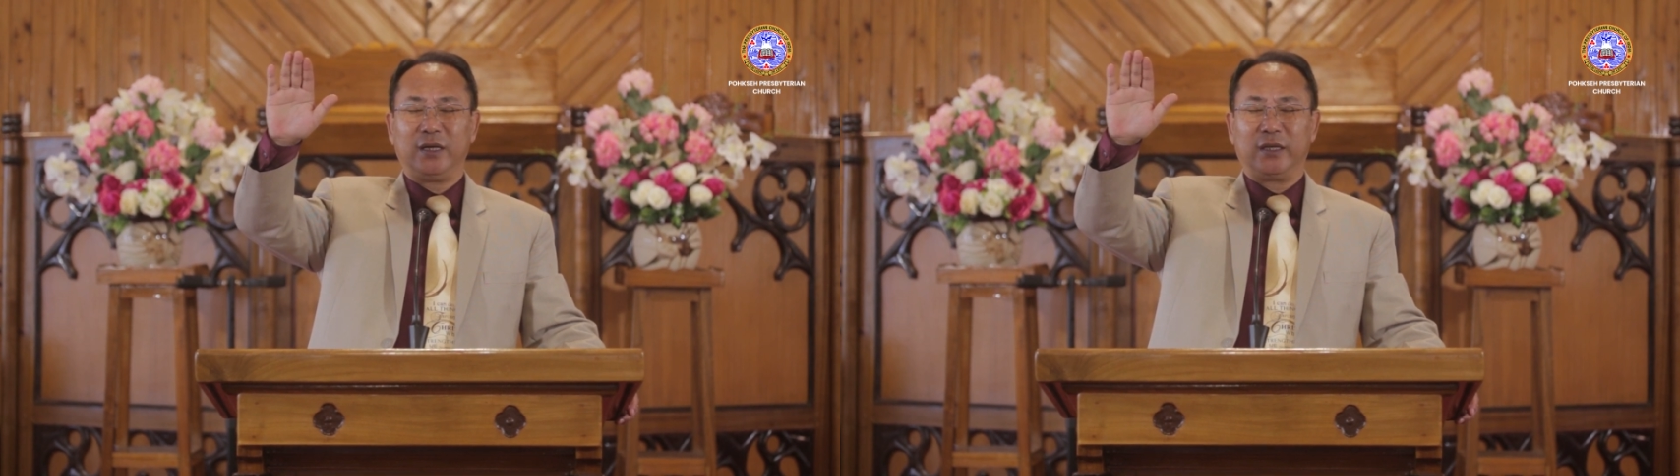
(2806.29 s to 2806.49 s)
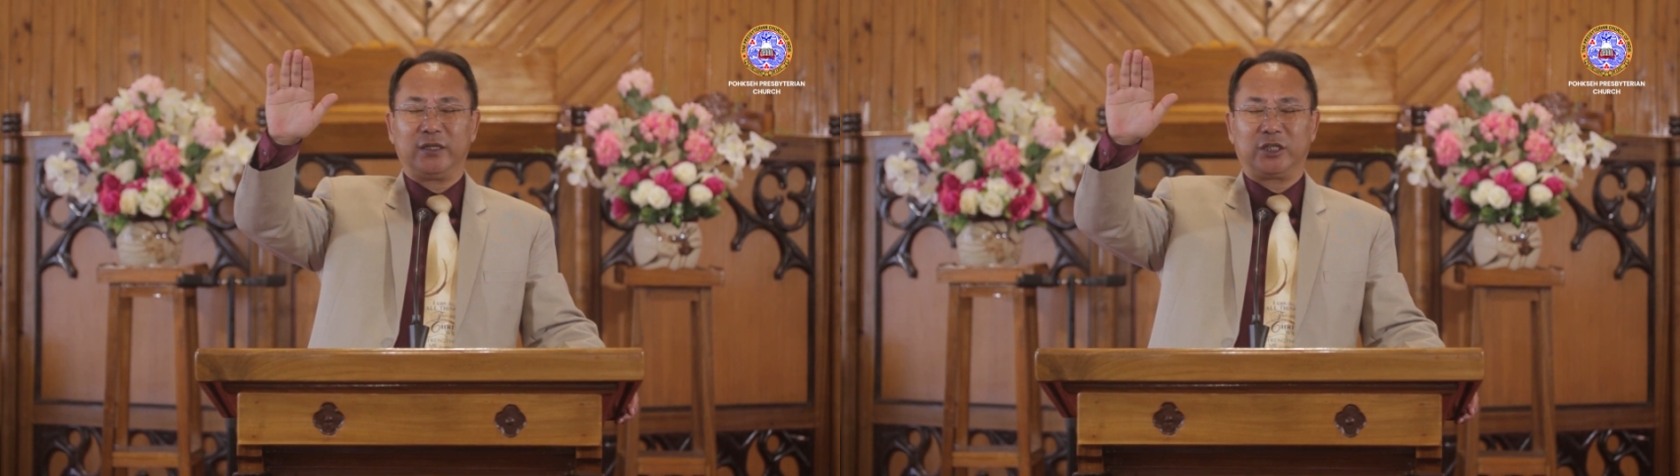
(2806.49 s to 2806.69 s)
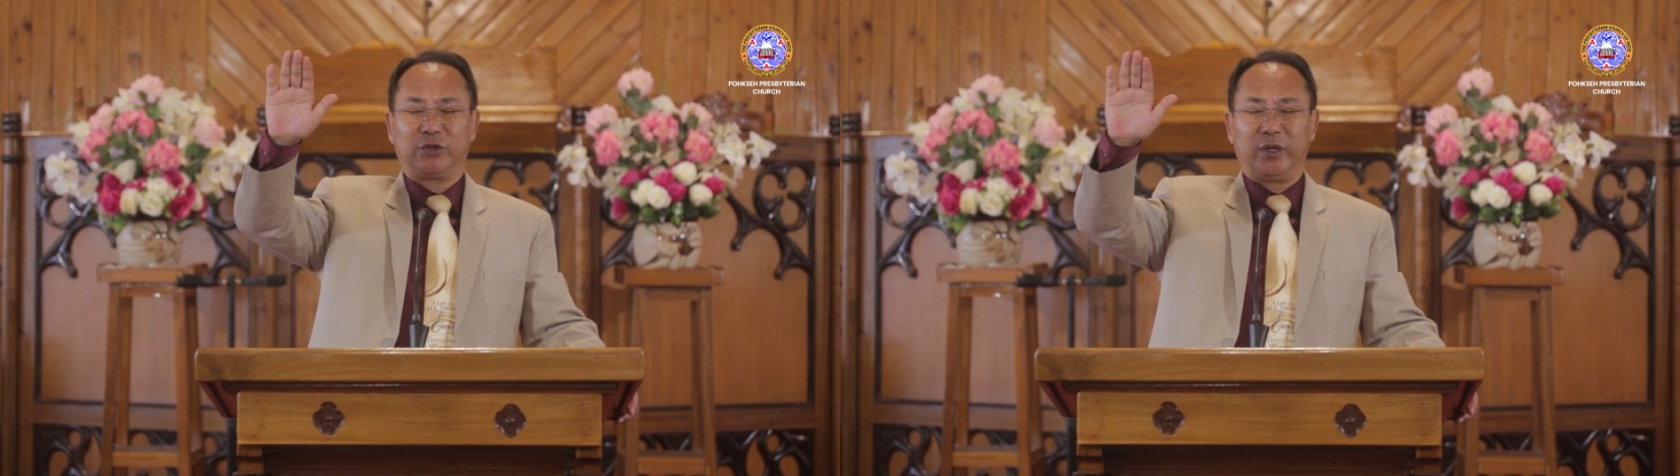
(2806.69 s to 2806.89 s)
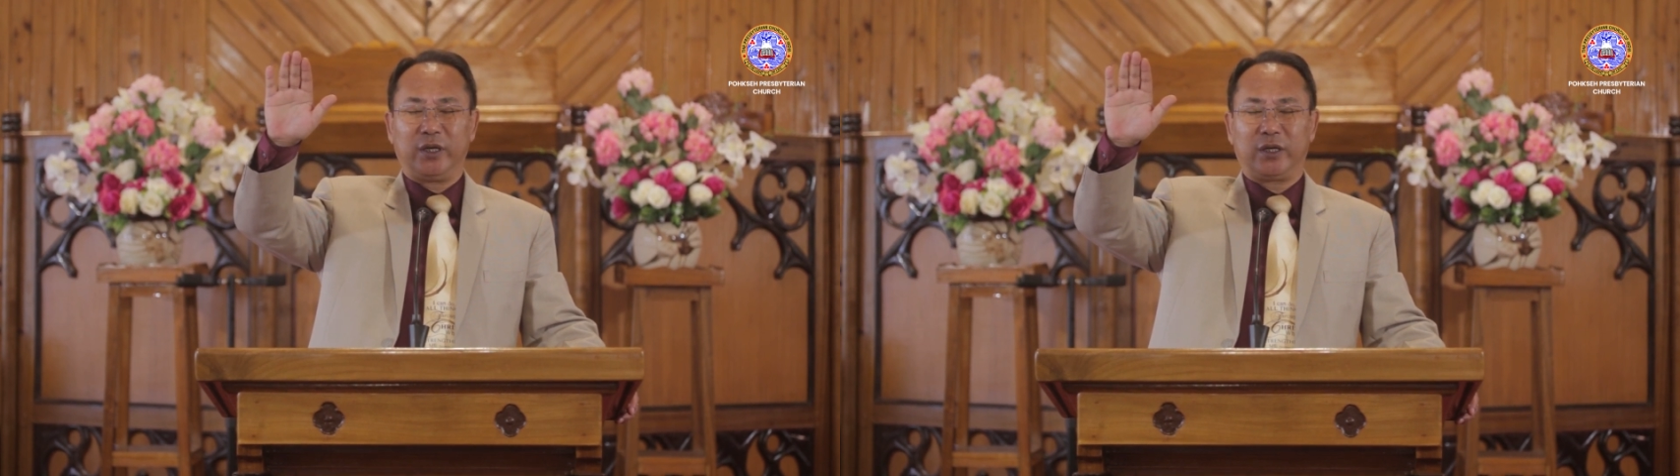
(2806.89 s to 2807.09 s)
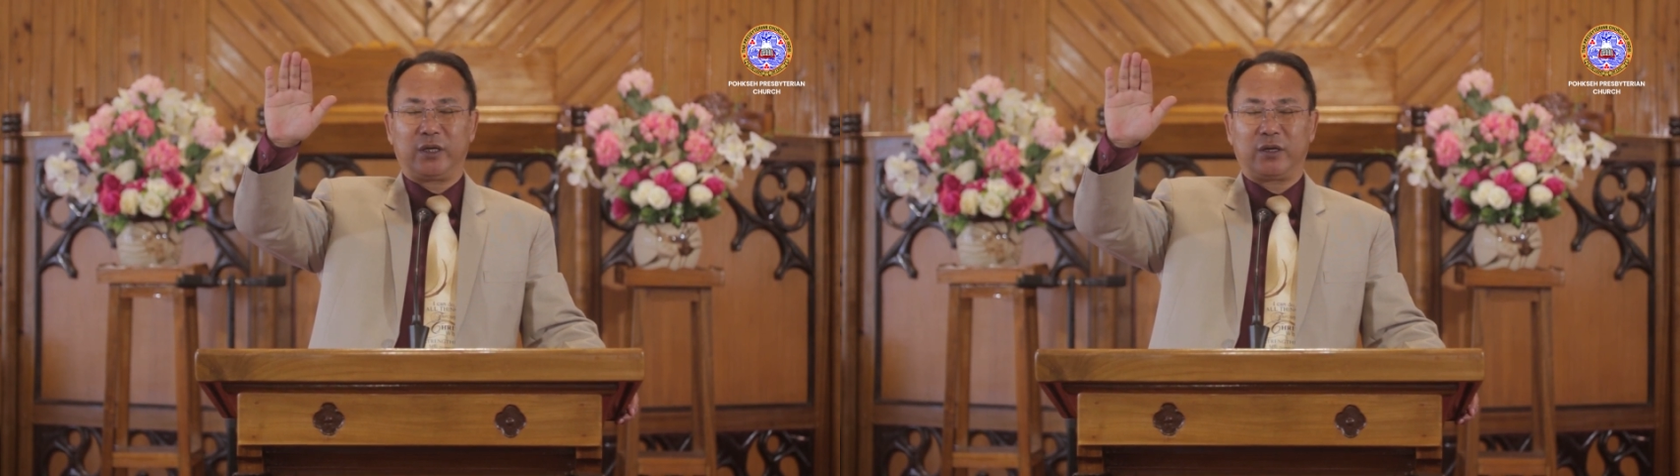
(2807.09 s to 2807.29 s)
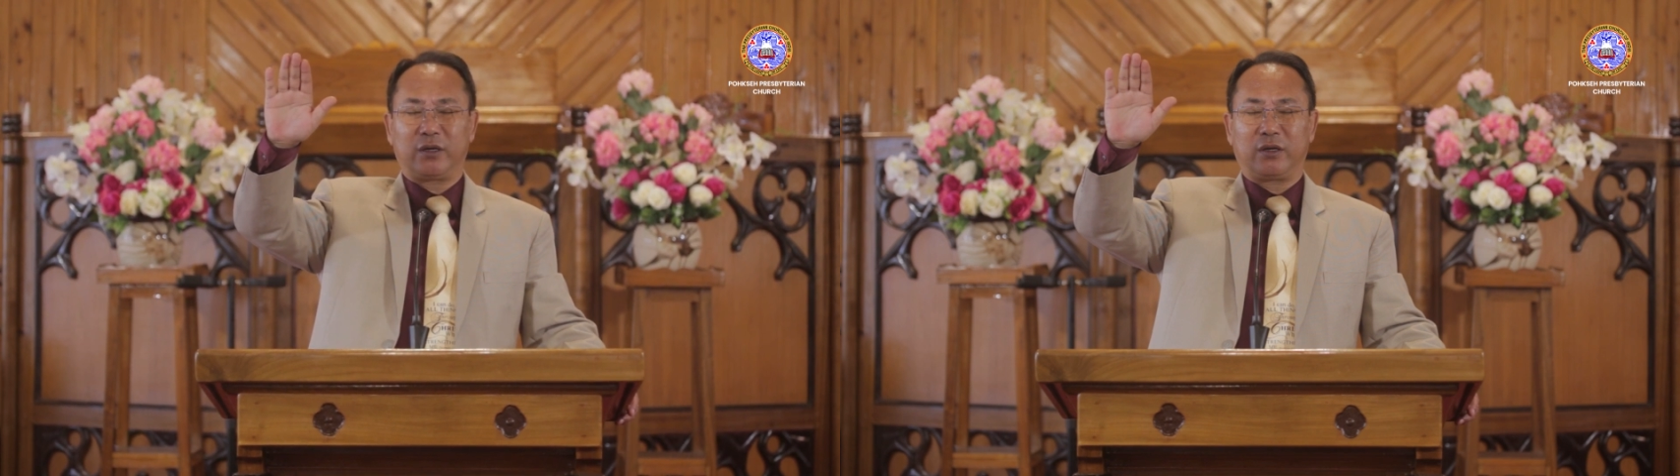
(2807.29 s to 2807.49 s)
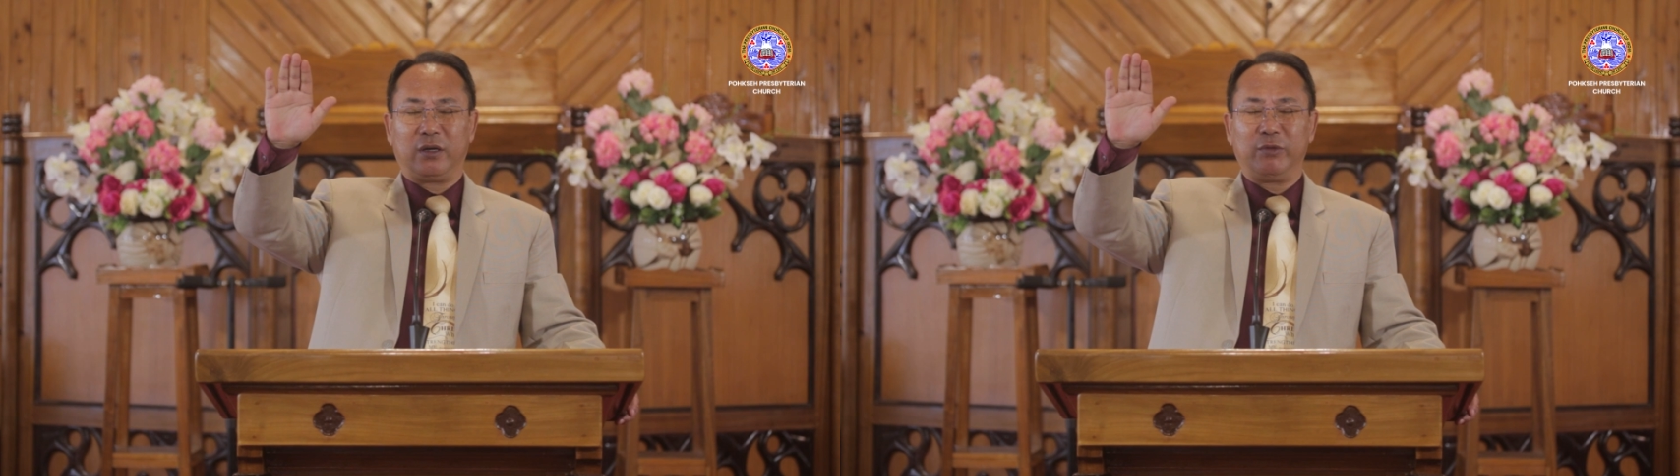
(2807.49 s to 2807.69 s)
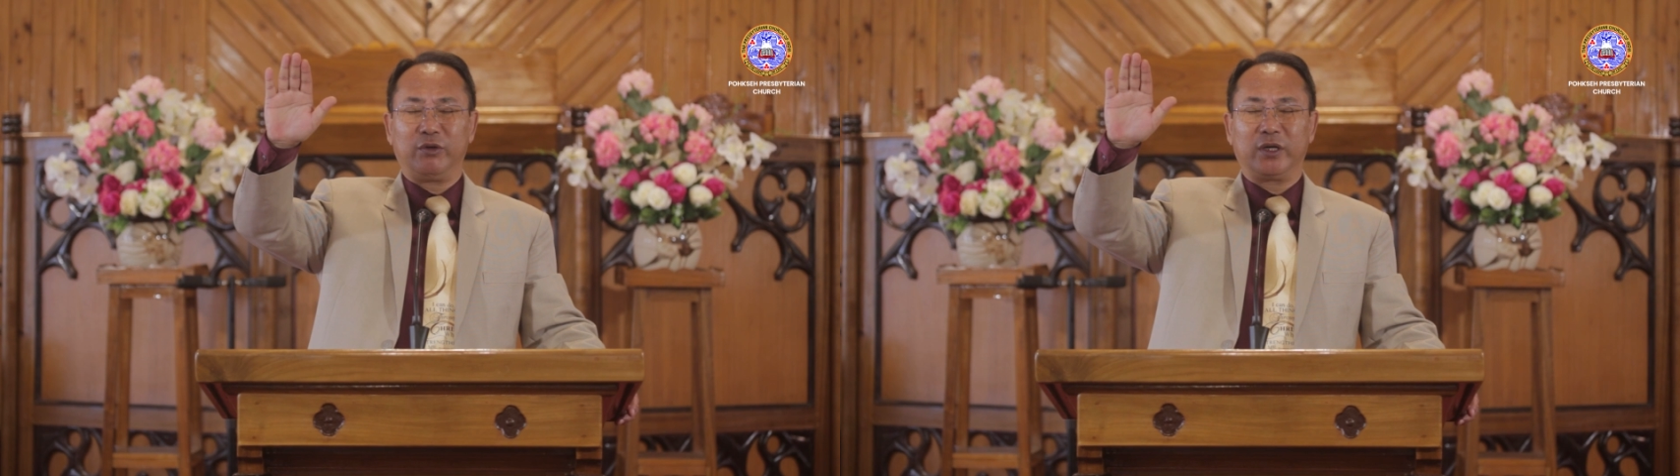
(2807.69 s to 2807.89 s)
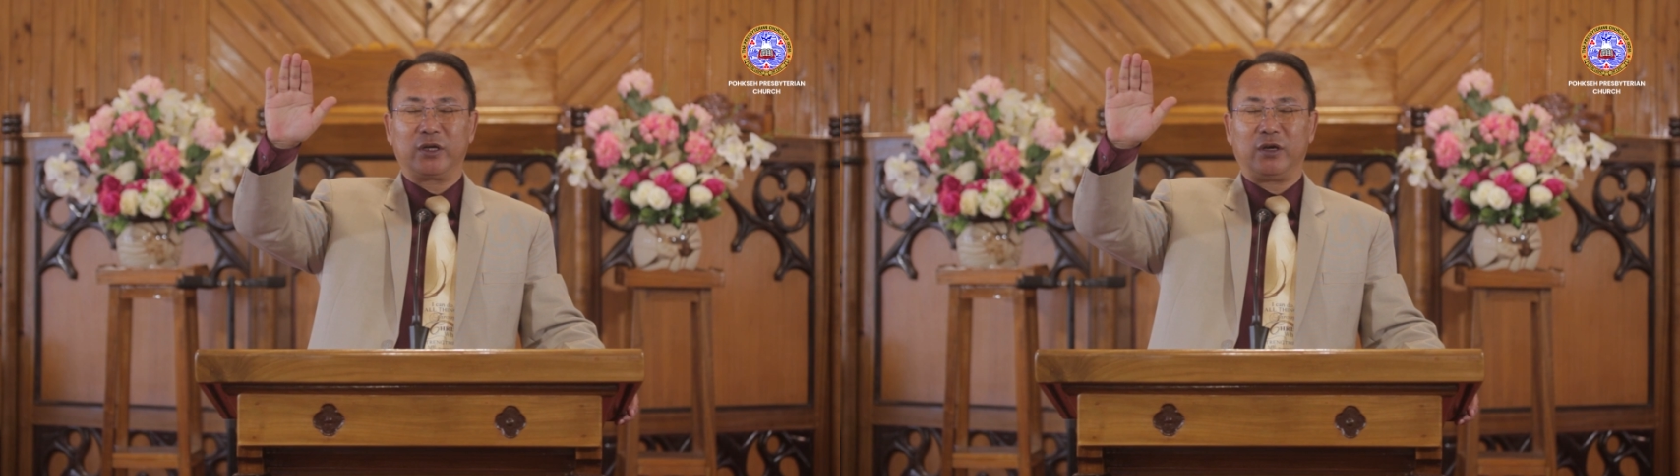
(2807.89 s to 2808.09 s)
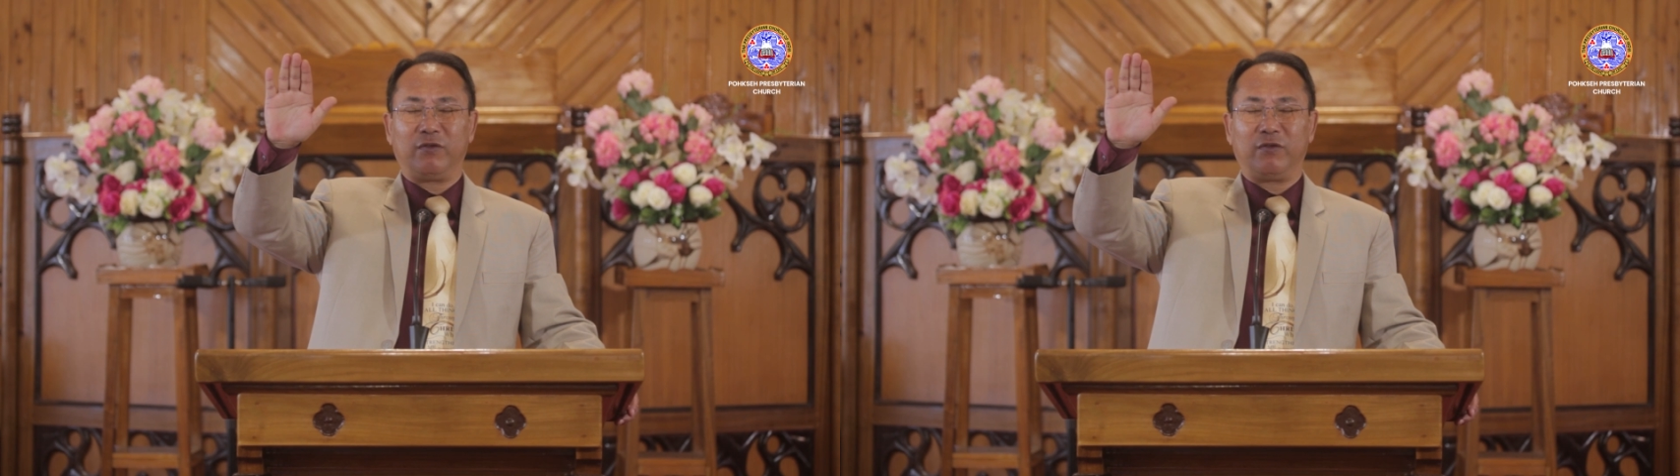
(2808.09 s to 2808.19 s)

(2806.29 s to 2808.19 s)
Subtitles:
and the sweet communion